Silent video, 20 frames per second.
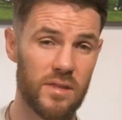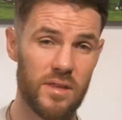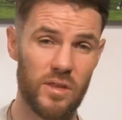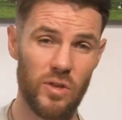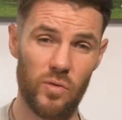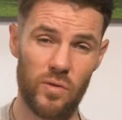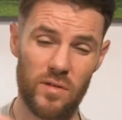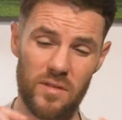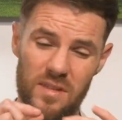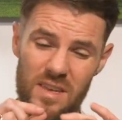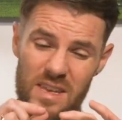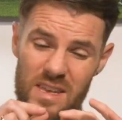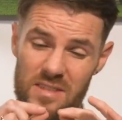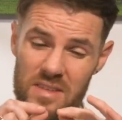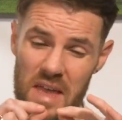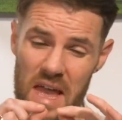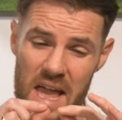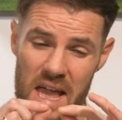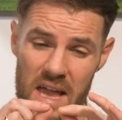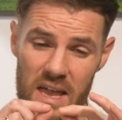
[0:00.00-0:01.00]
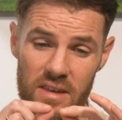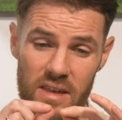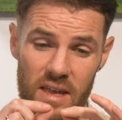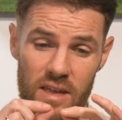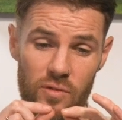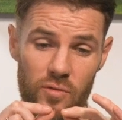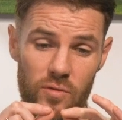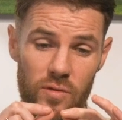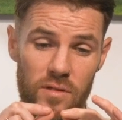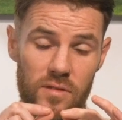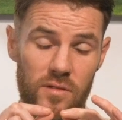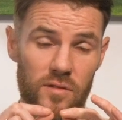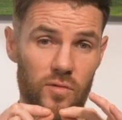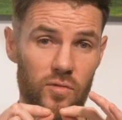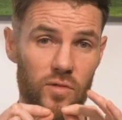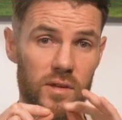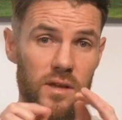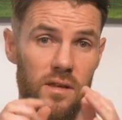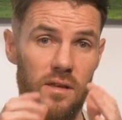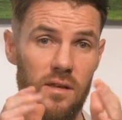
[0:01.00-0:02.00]
you could see his head entering the
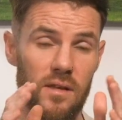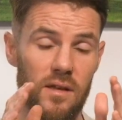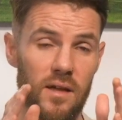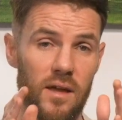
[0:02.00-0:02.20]
screen.